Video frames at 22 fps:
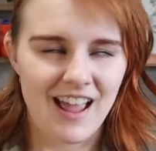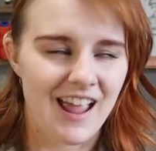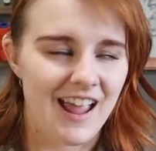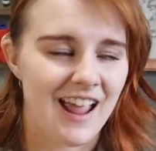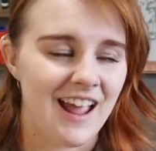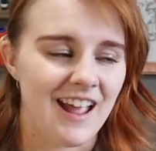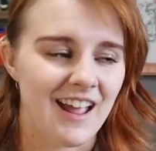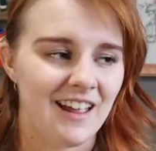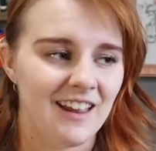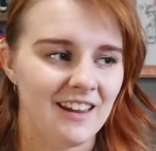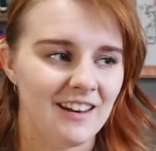
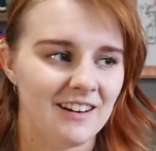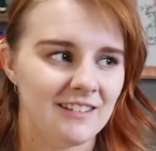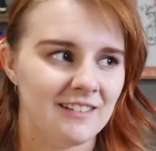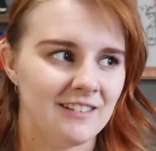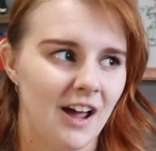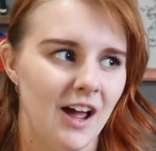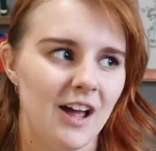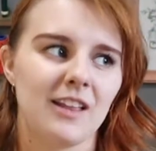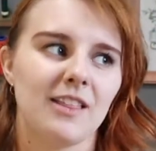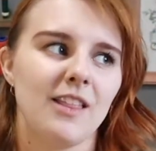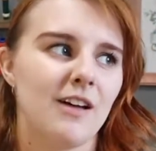
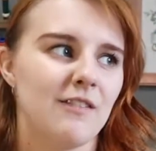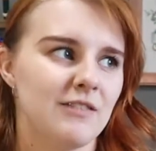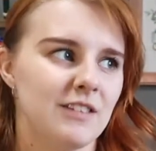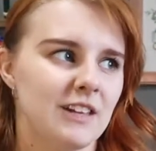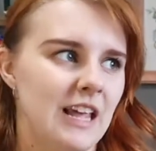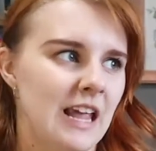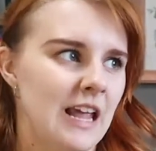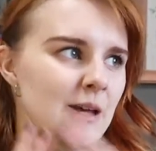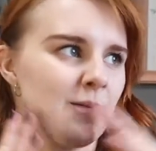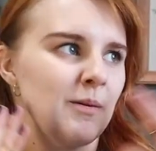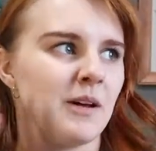And I love the
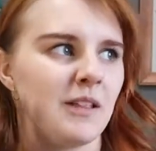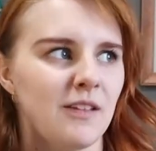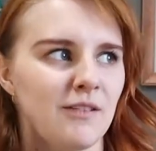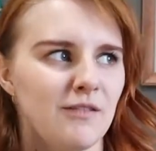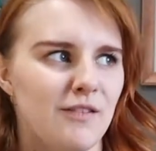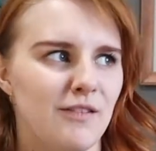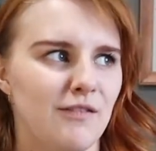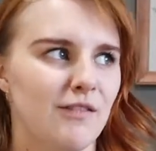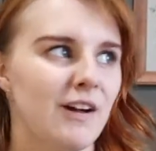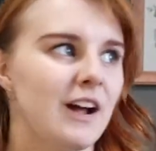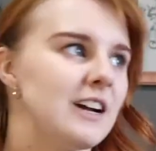game, I
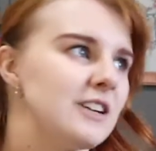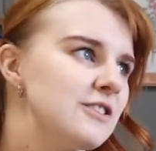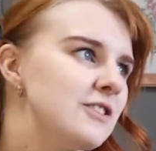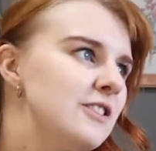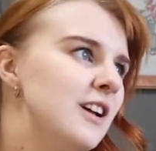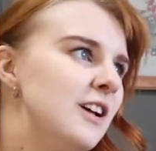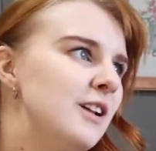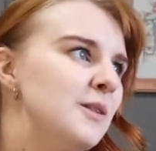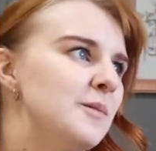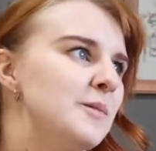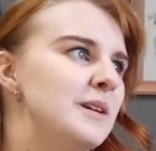love the
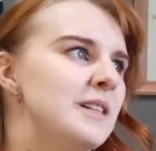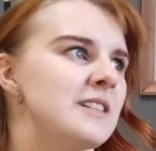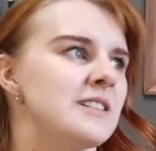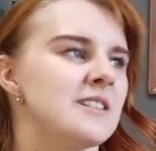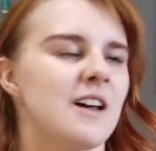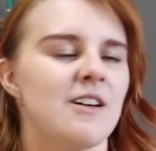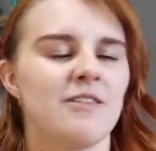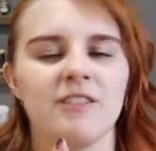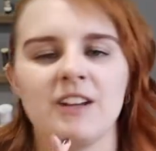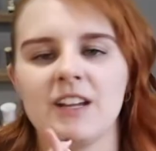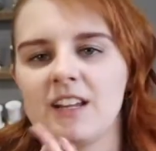fashion elements
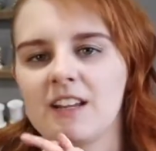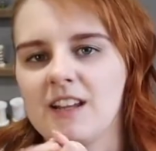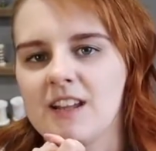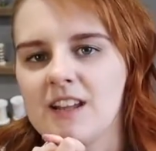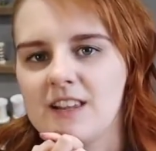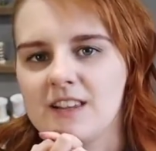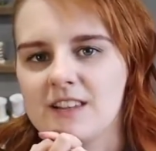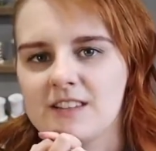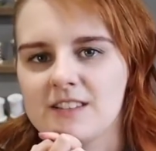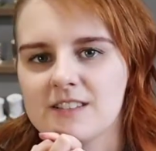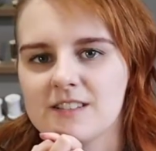of it,
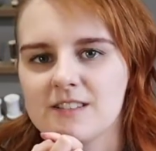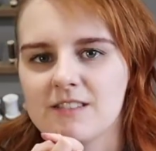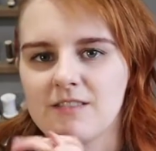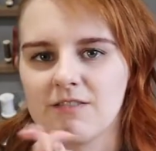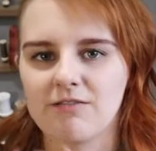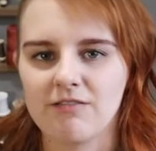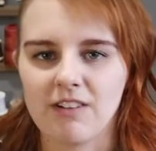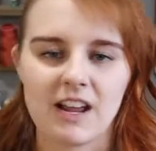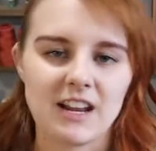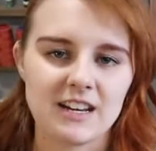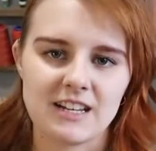it's
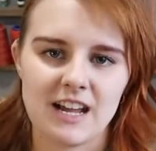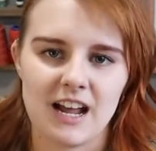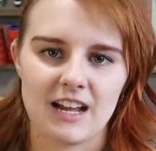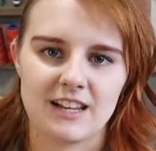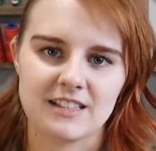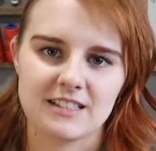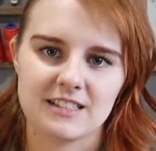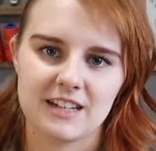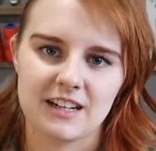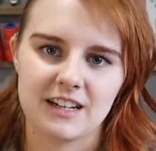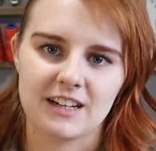
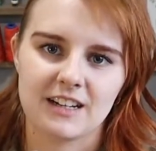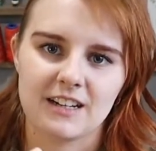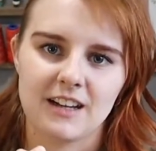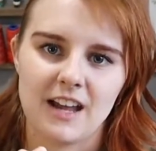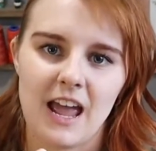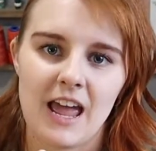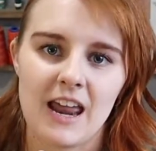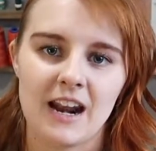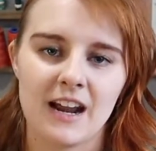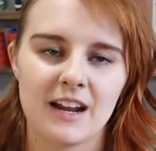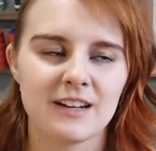fantastic.
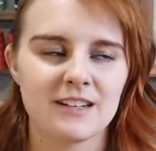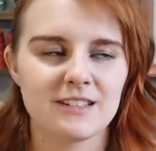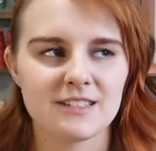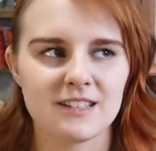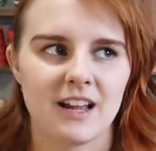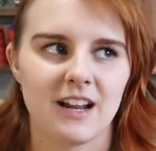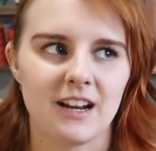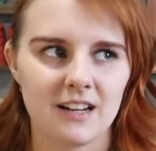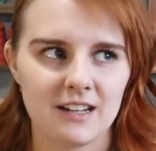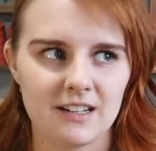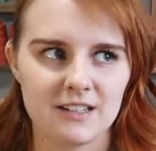And I
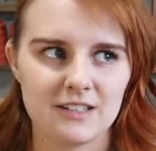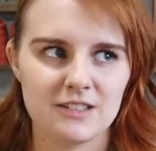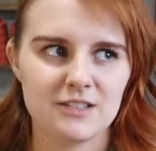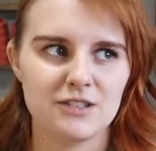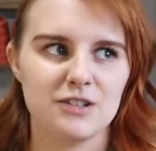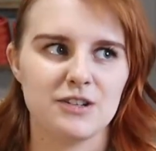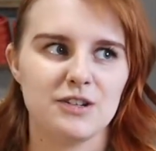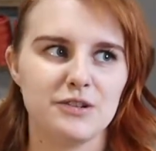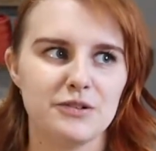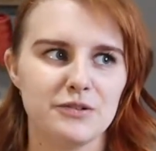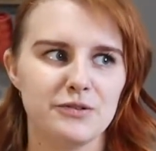decided
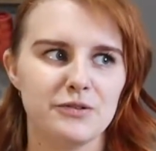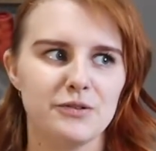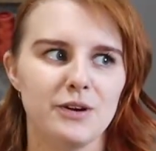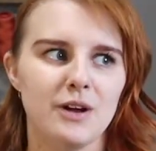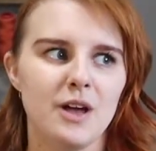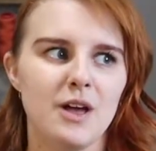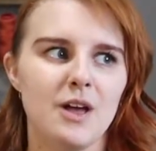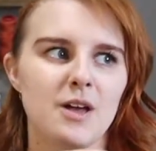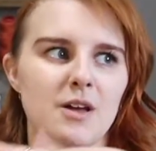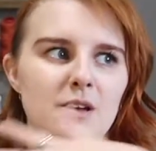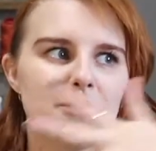to
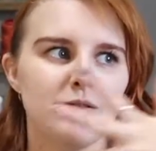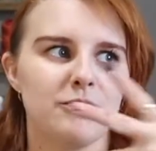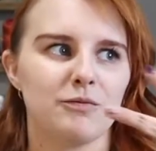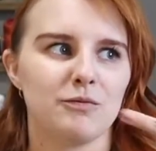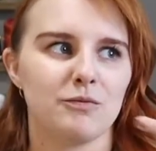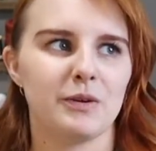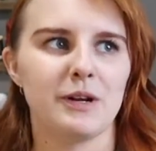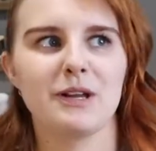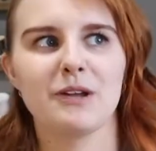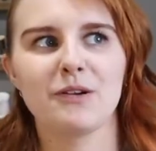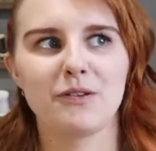
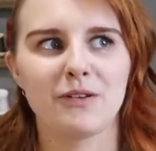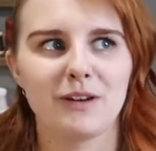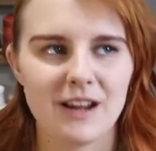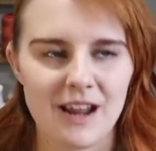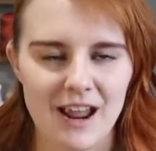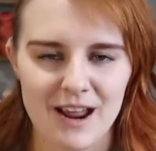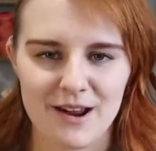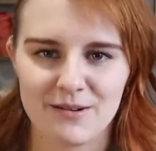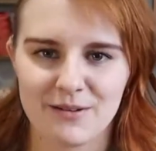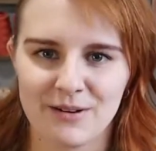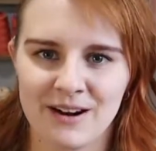
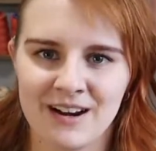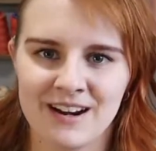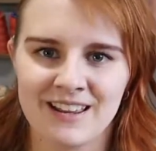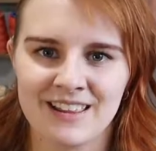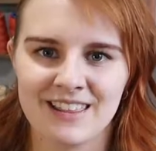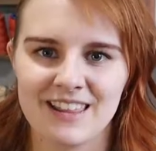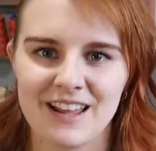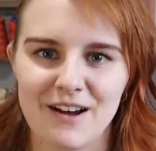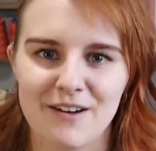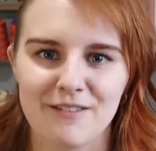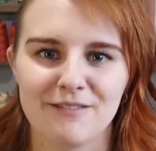recreate one
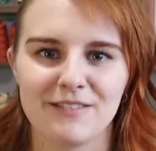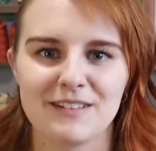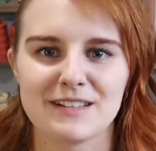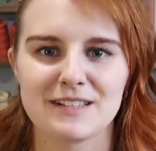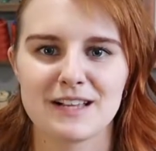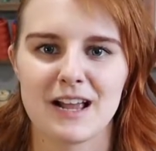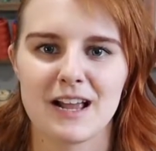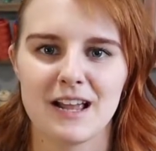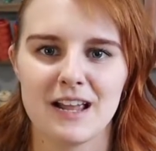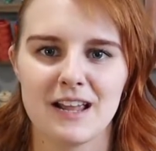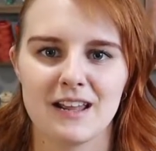of the outfits
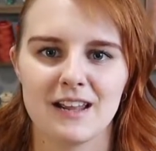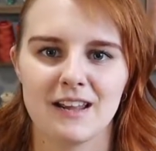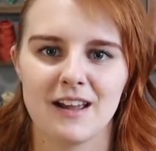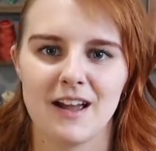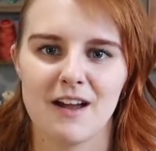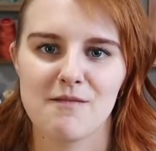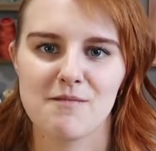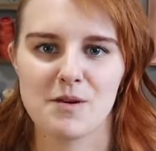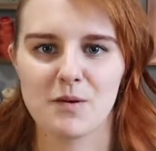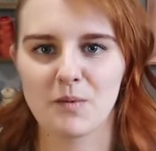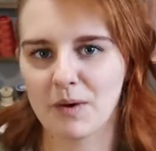
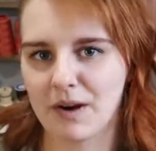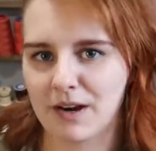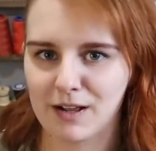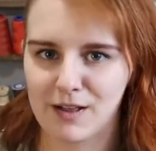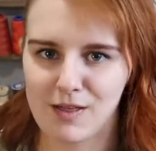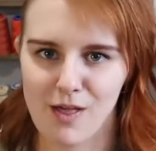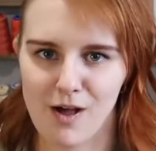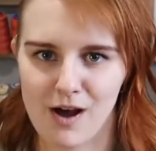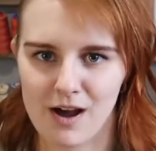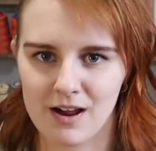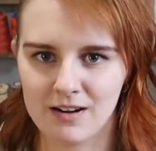I've been wearing
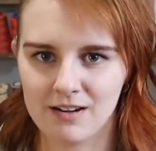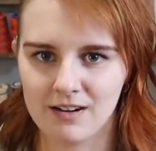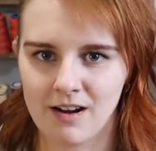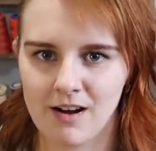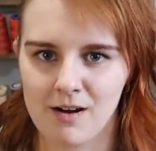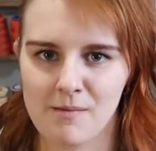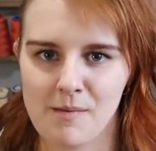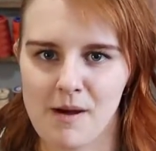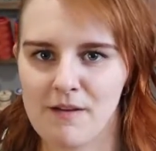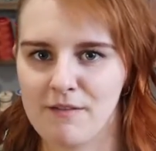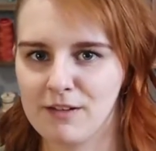a lot
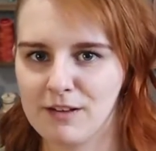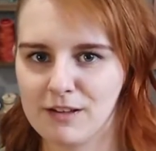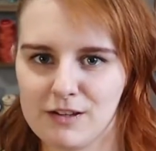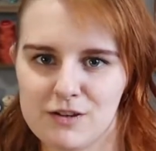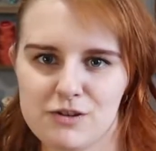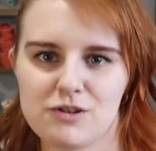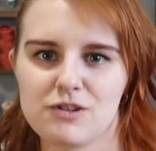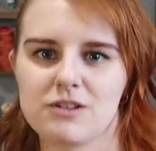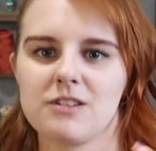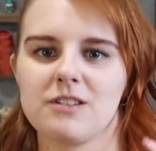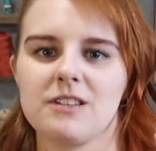on my
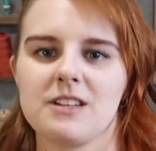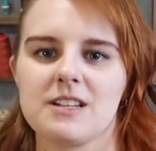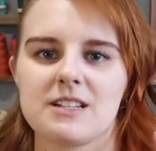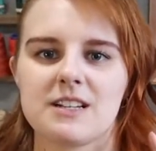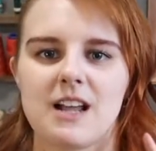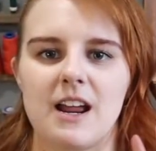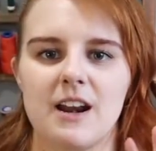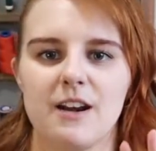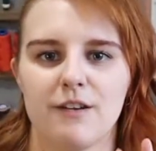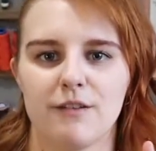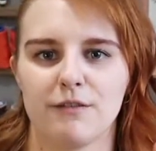villager this
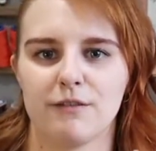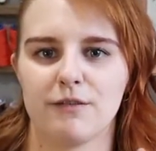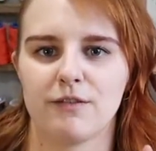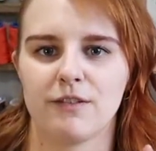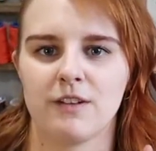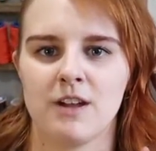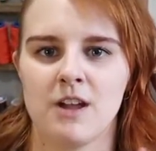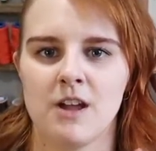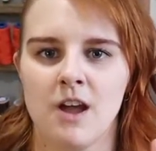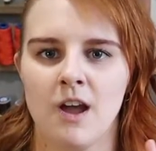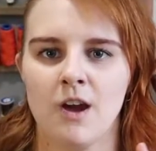kind of
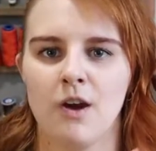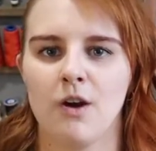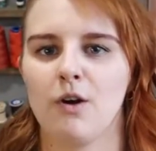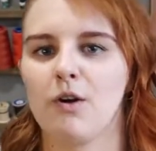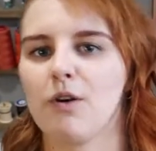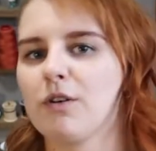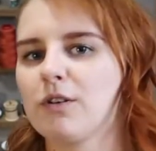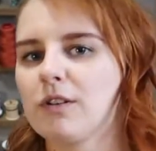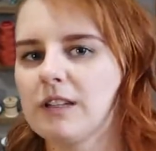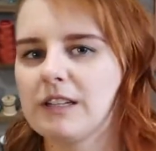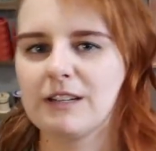
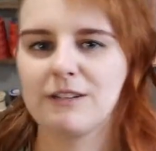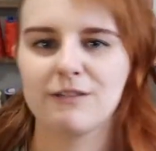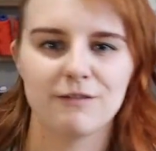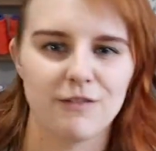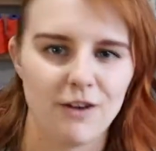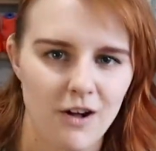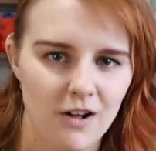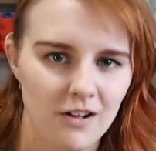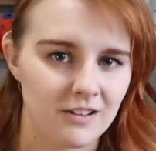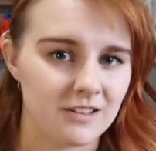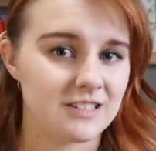early
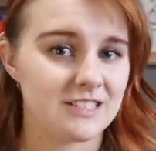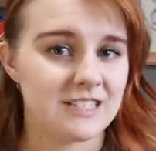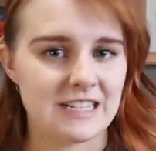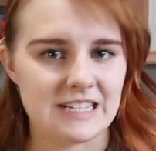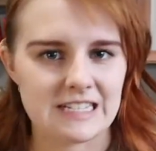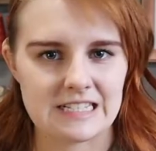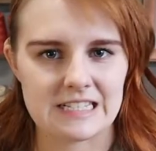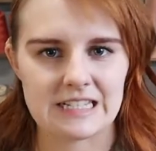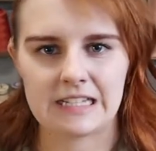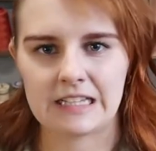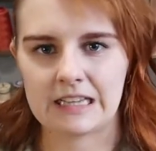fall
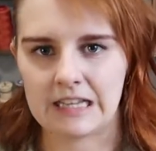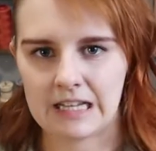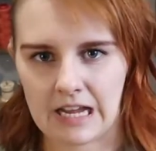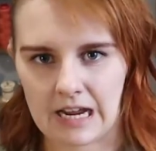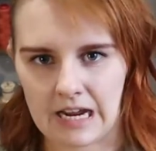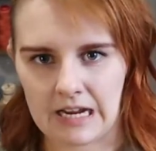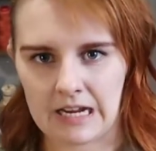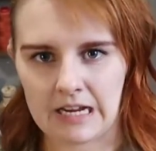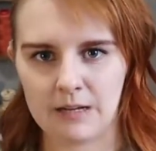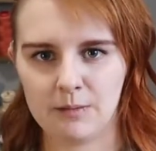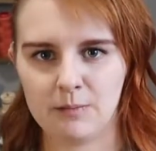season in the
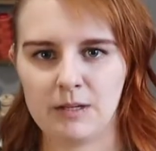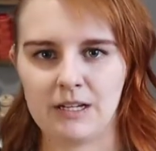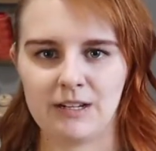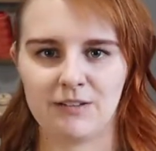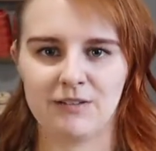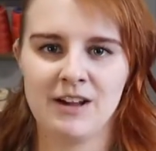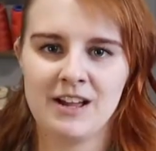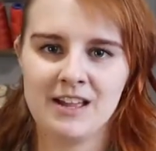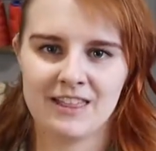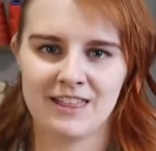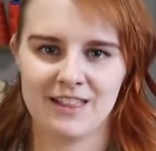game,
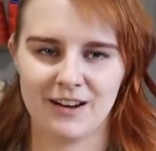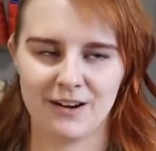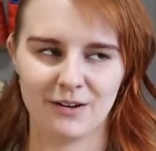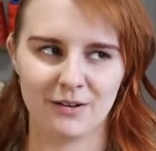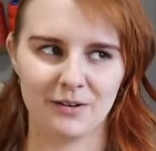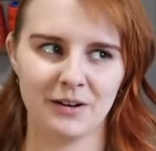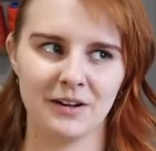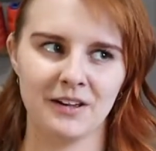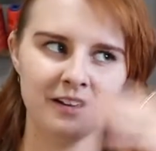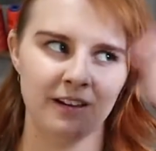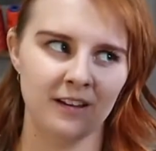even though